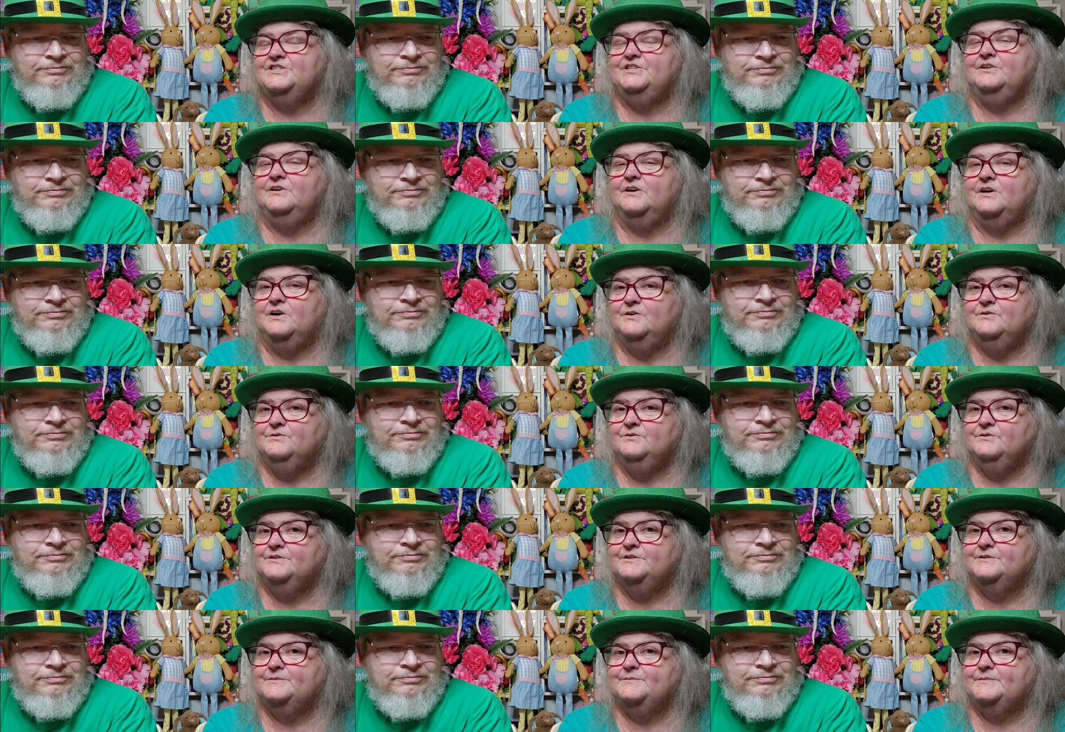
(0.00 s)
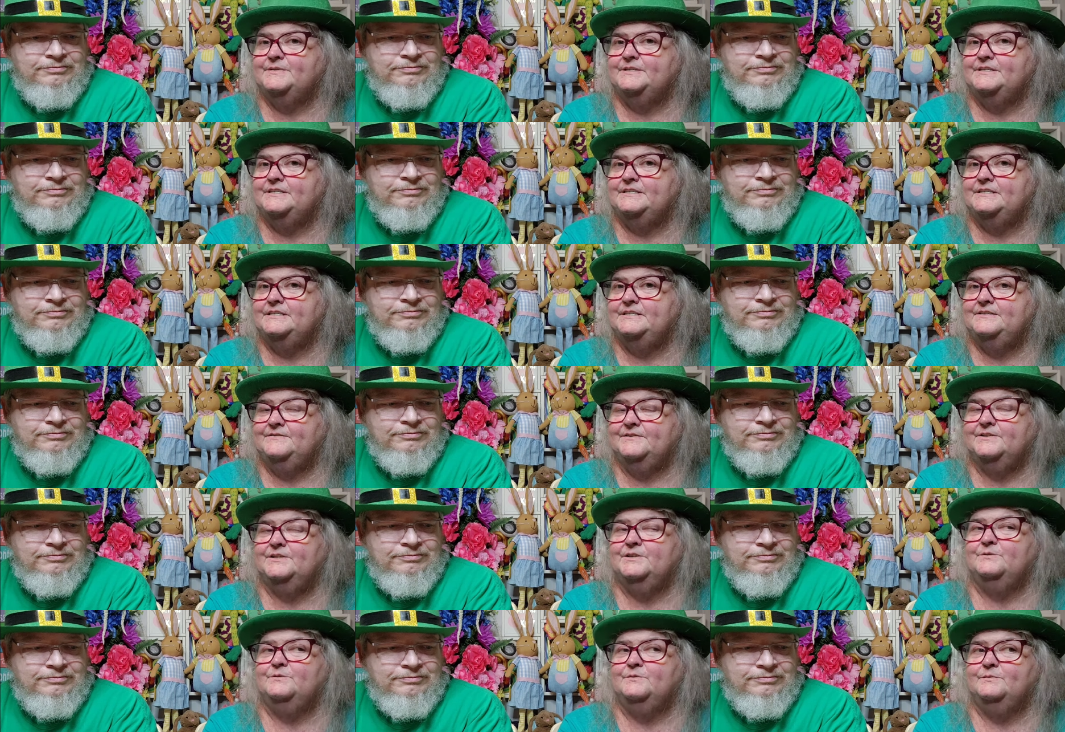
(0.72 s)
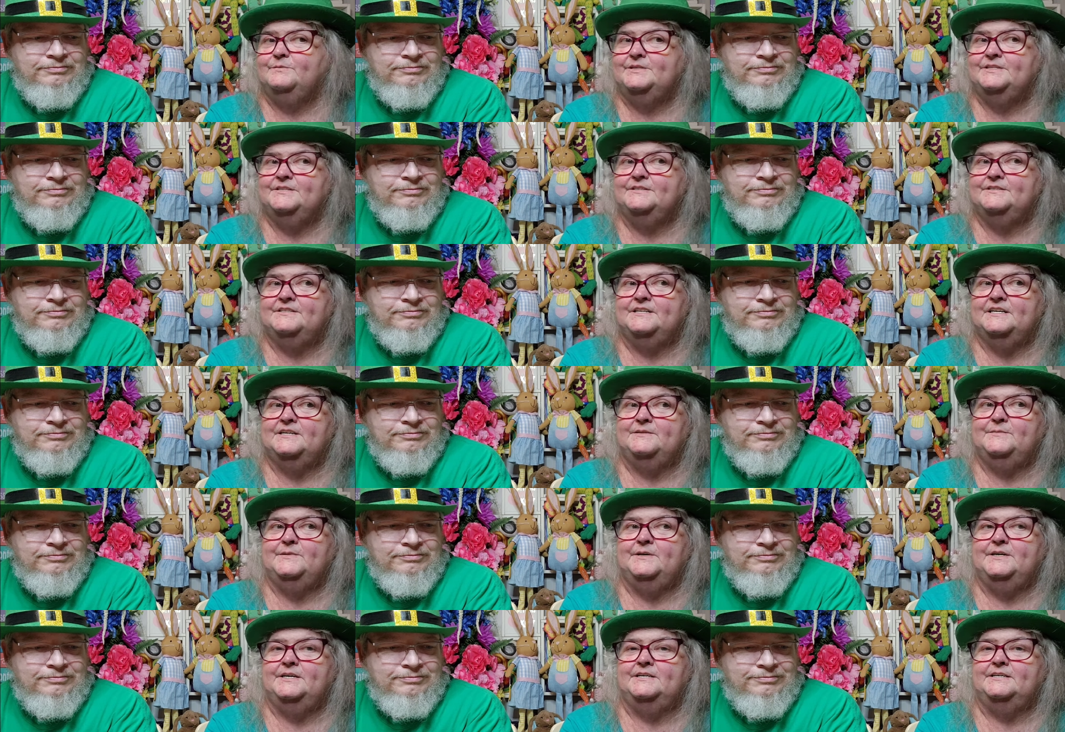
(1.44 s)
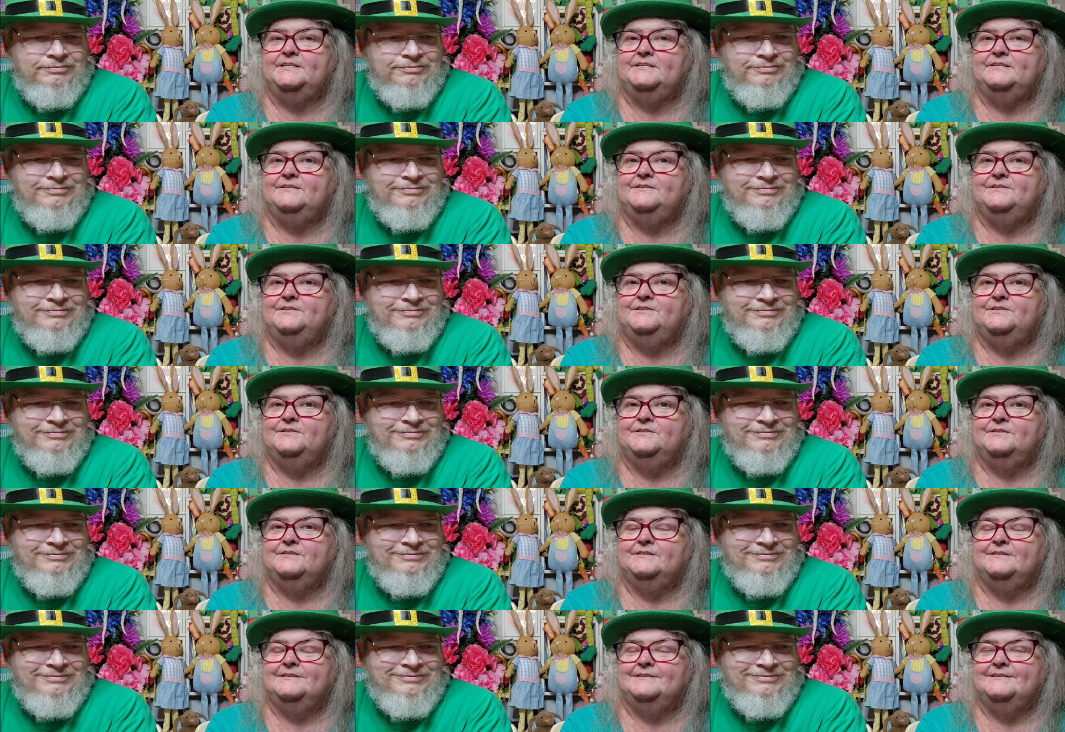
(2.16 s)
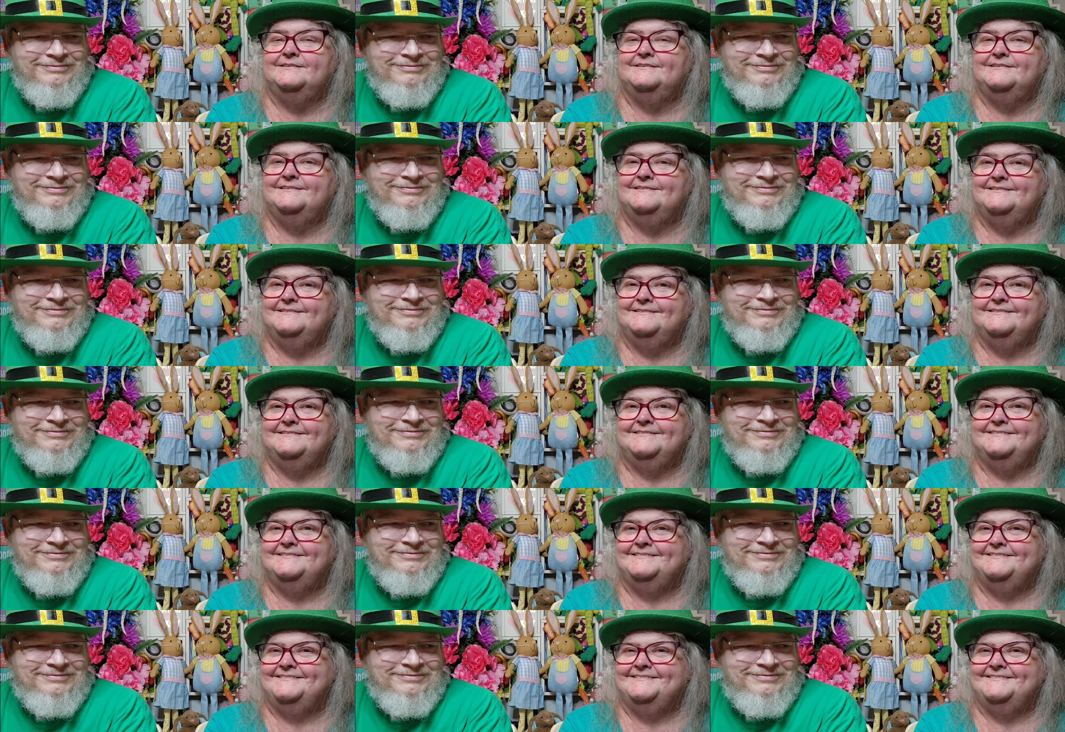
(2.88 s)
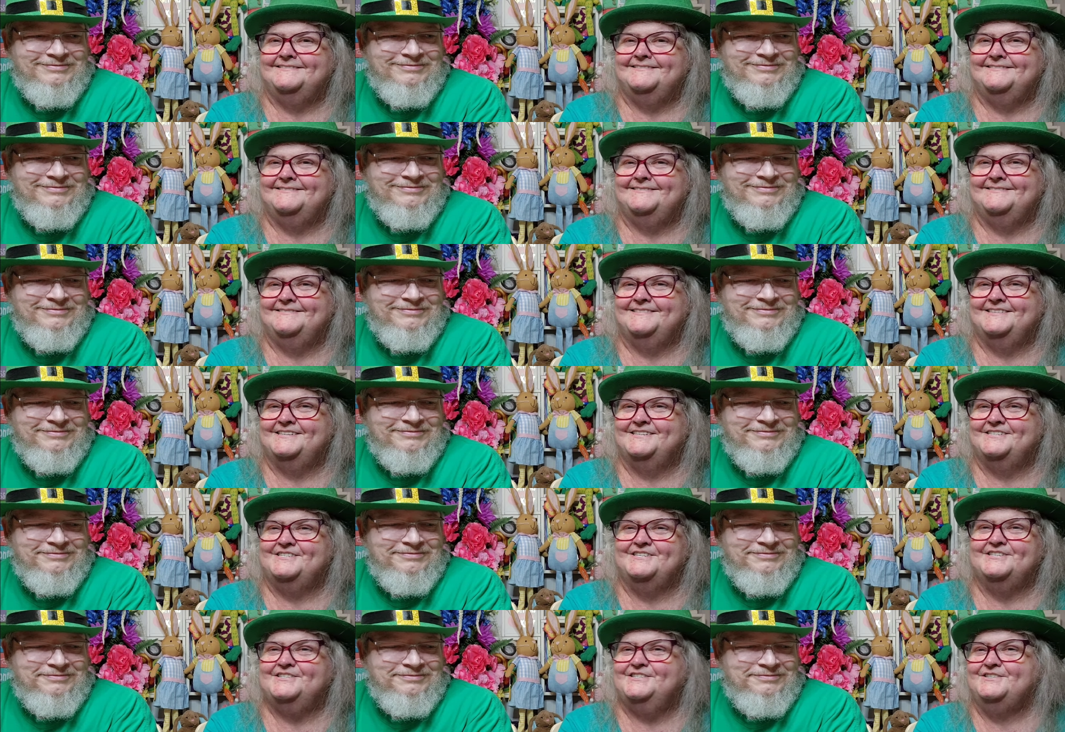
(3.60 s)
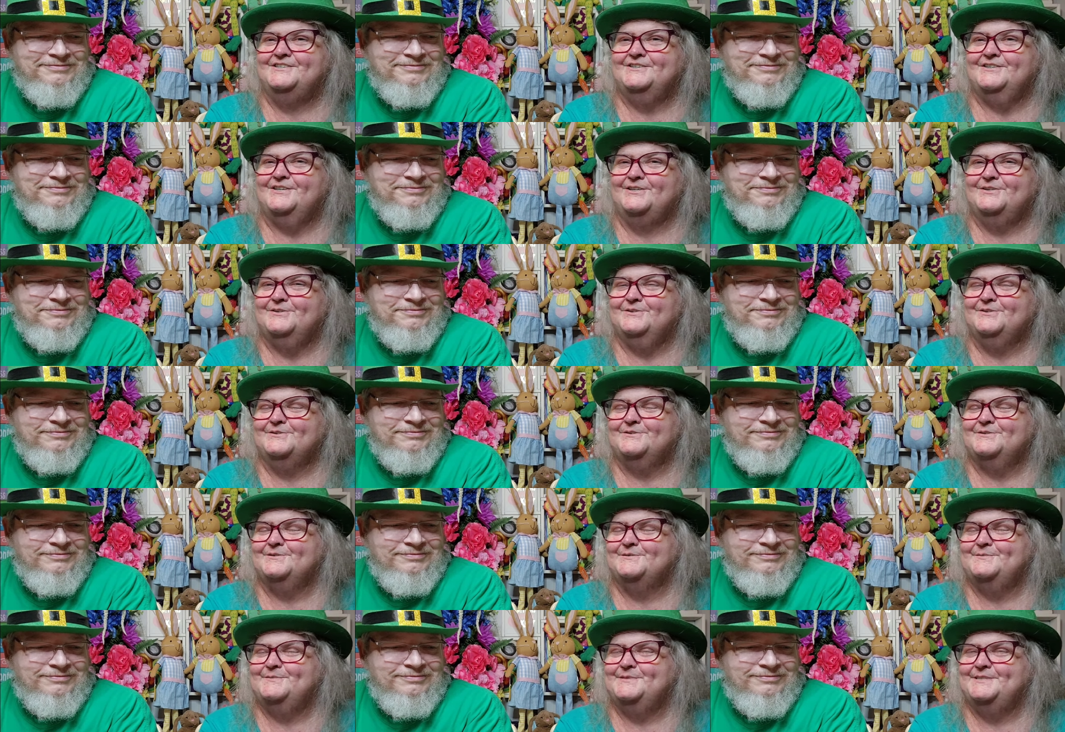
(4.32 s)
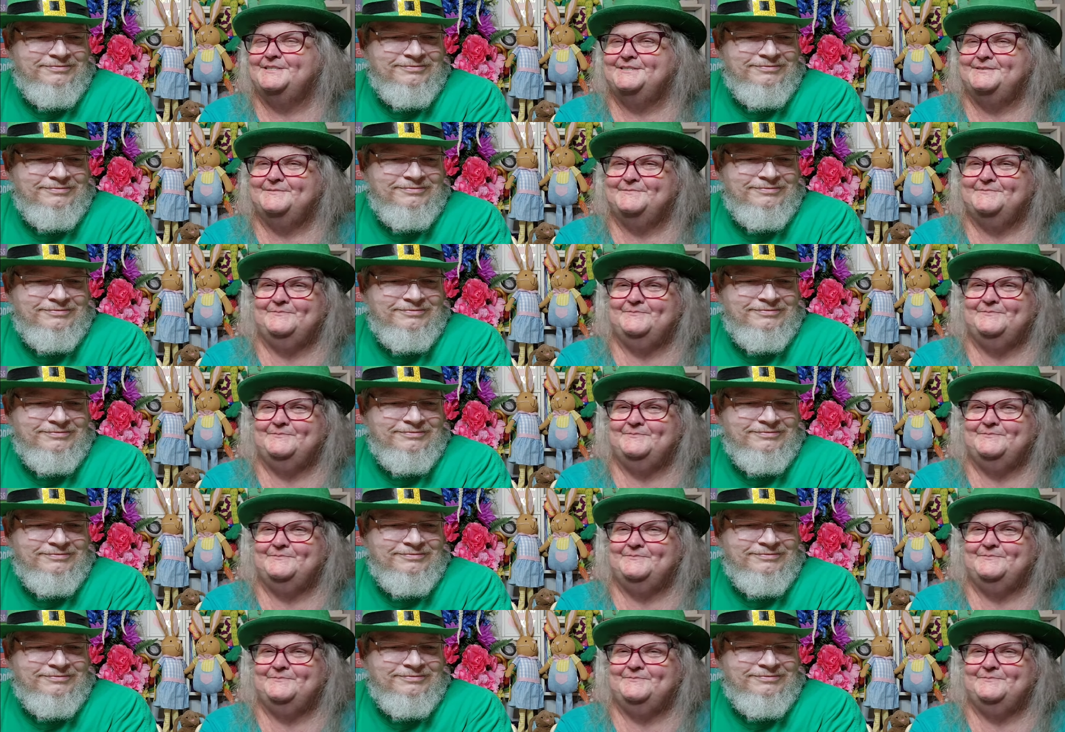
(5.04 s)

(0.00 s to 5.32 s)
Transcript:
Speaker 1: still older than me, even though we'll be the same age. She's still older than me.